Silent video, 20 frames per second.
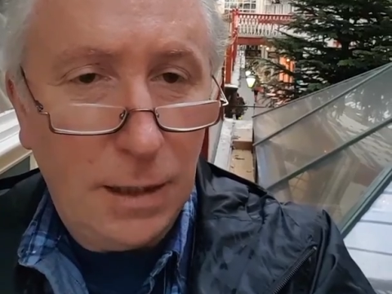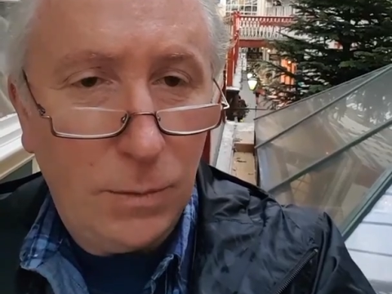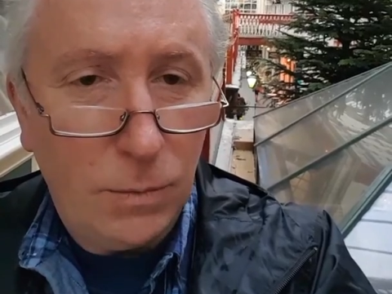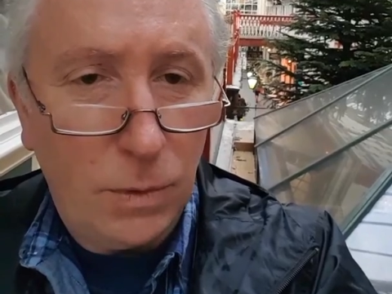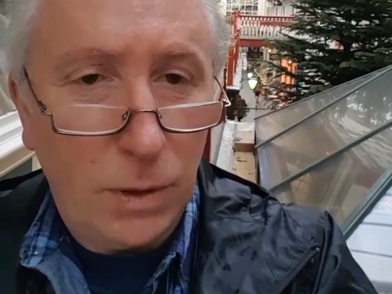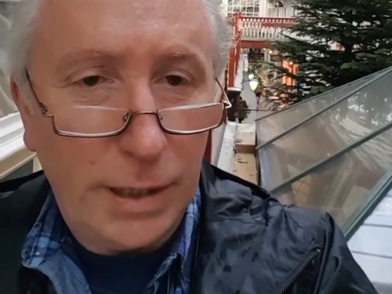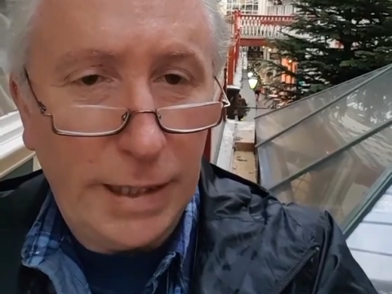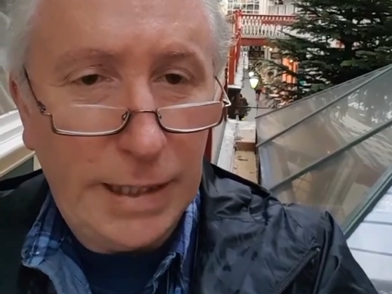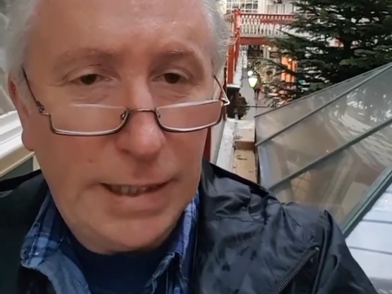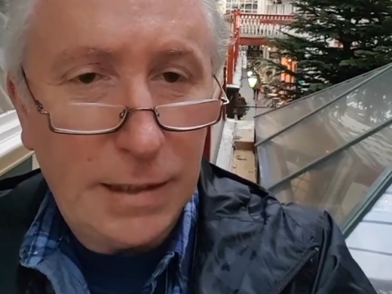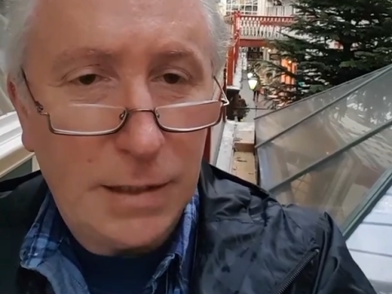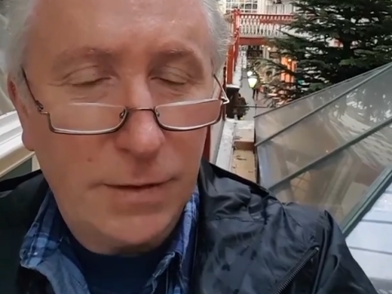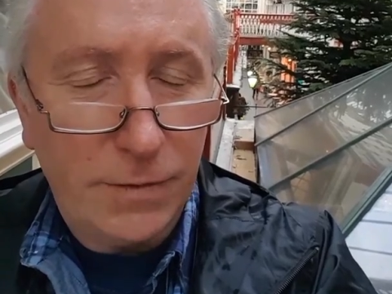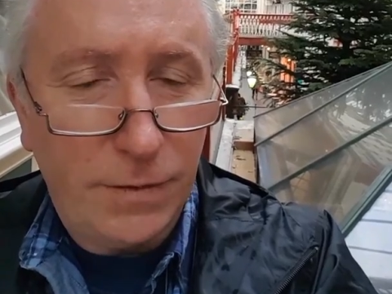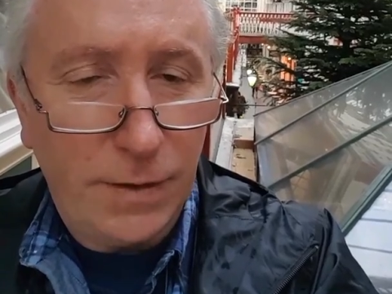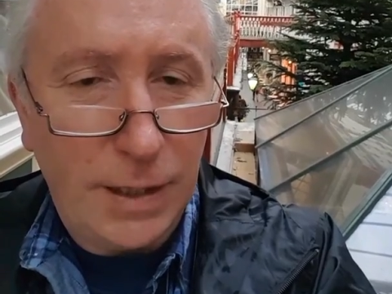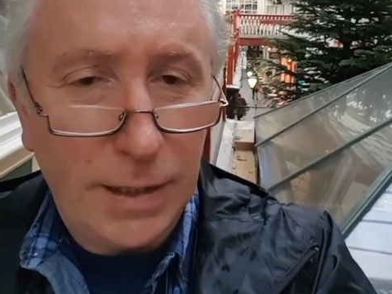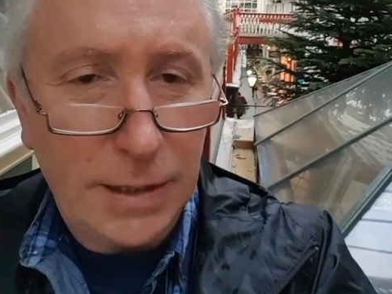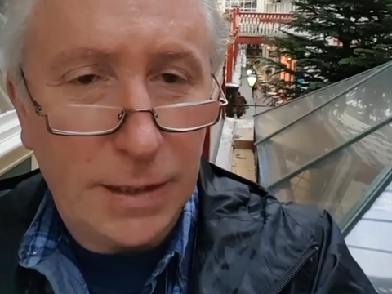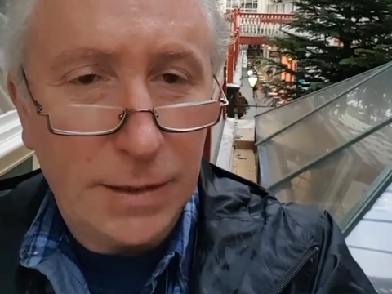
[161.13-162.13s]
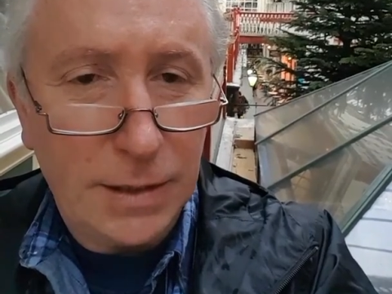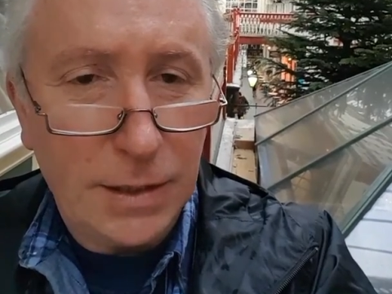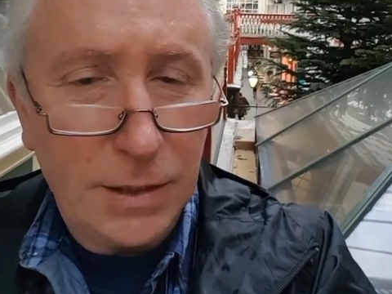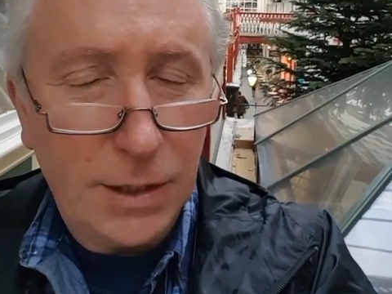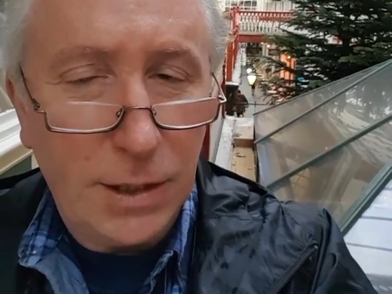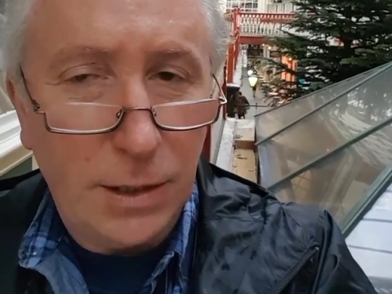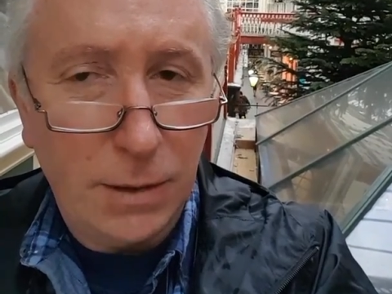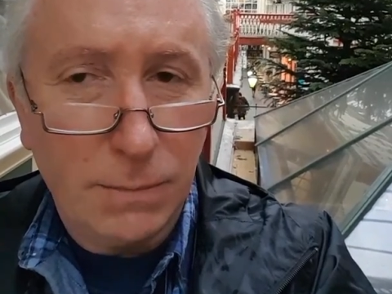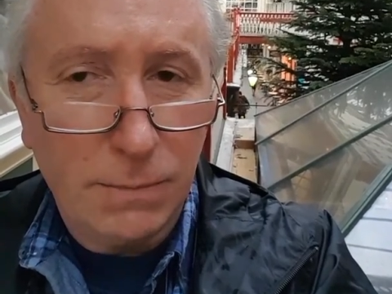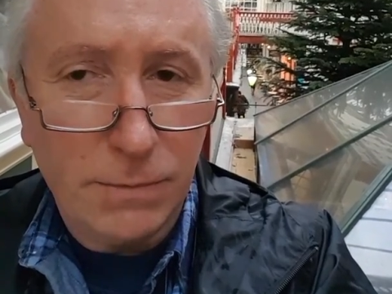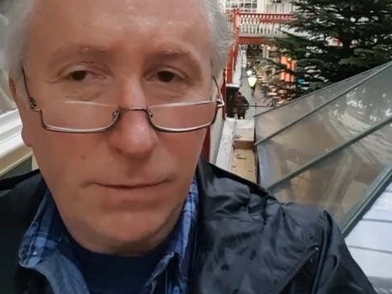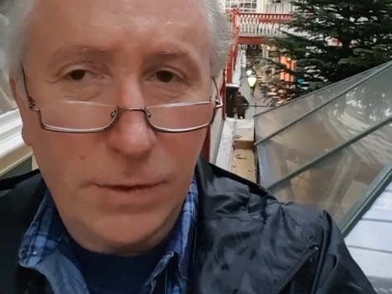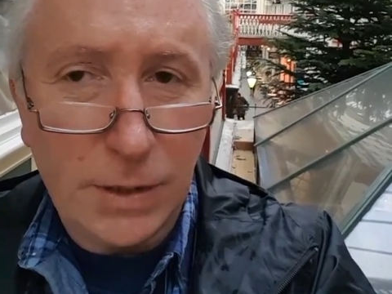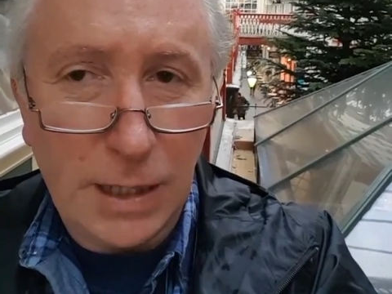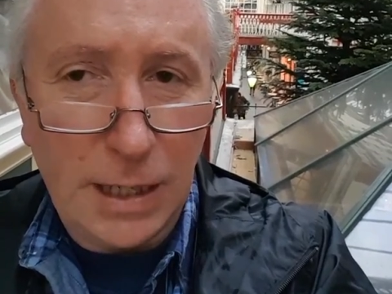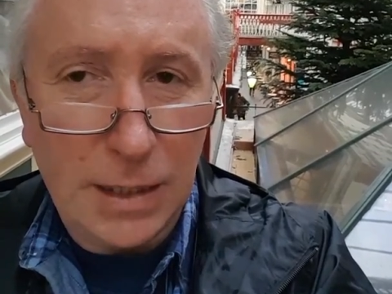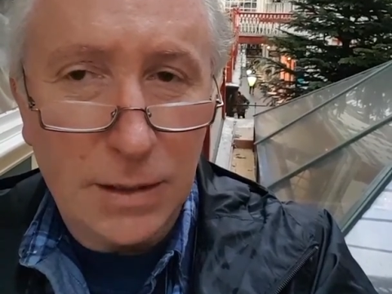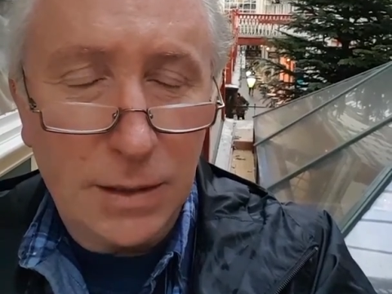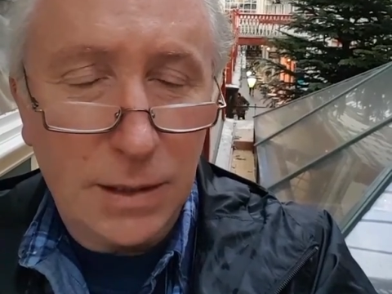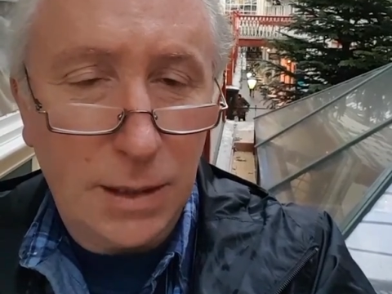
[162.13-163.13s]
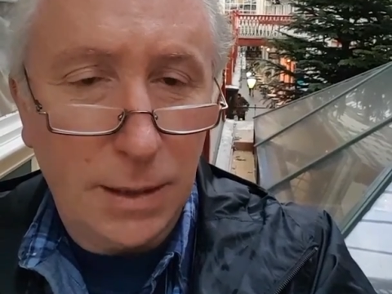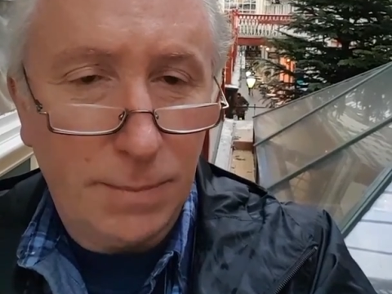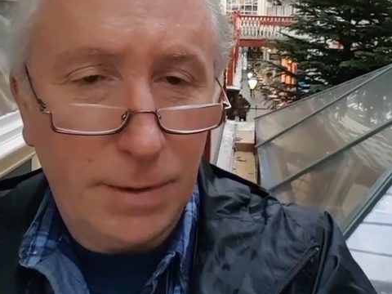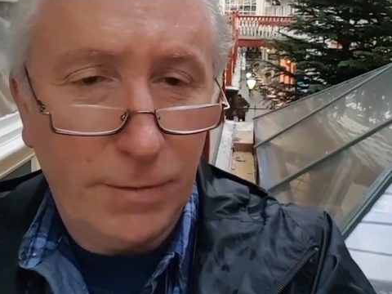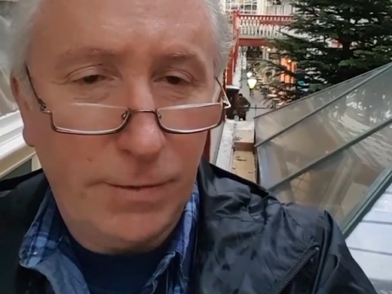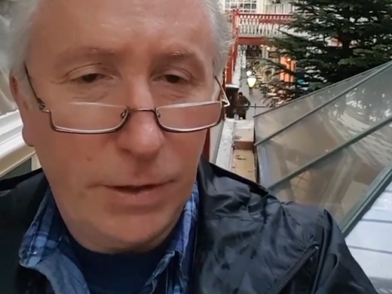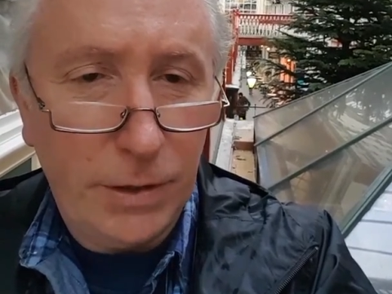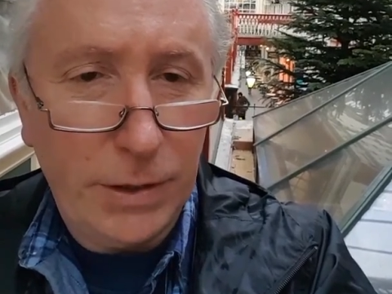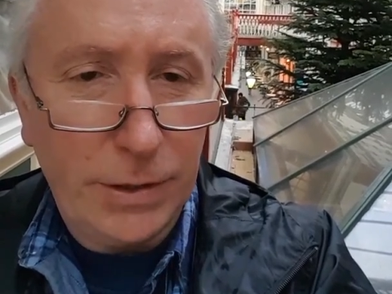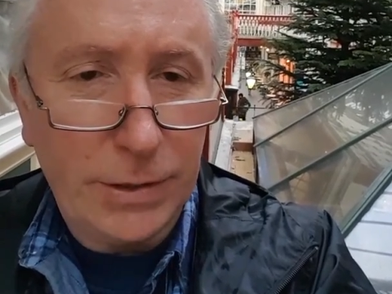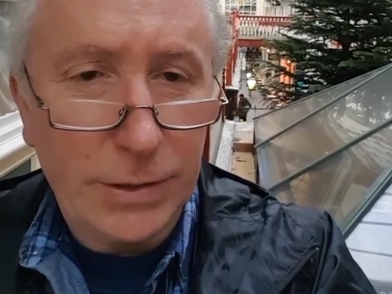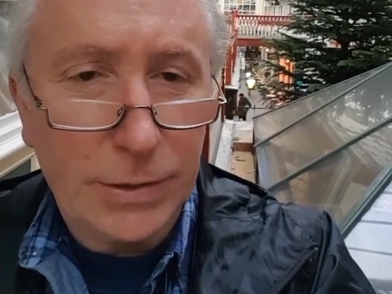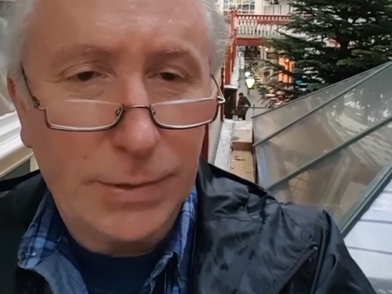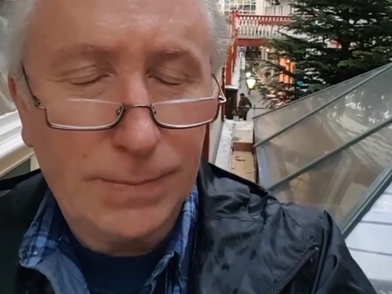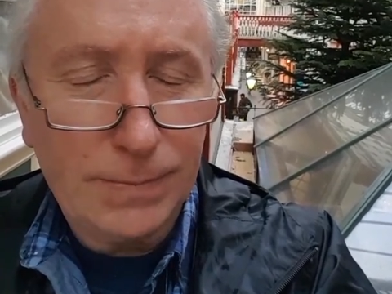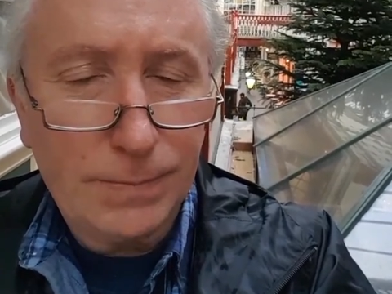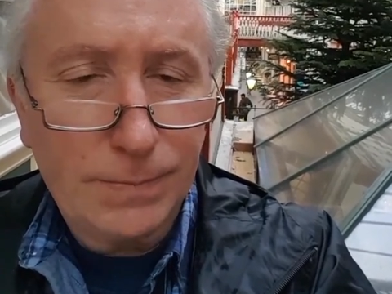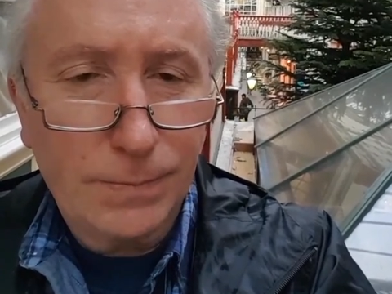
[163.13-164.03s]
what he defined as his home for the last couple of years.